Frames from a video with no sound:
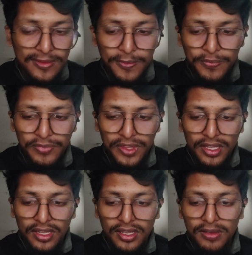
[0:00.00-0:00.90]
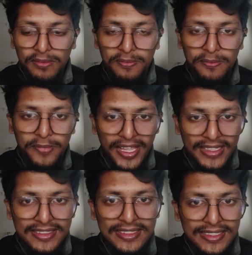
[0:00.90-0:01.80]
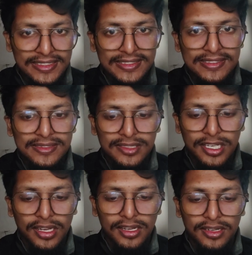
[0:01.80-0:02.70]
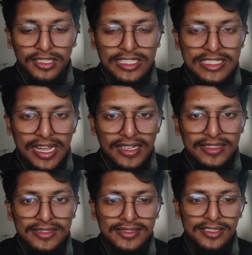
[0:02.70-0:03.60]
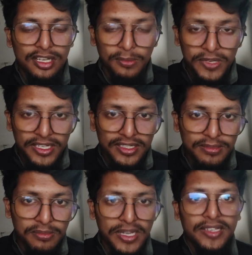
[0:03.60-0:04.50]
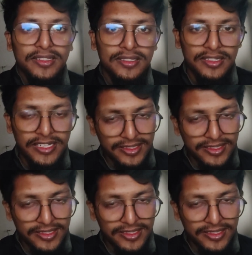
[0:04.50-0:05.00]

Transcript: make this challenge complete by day 30 or not.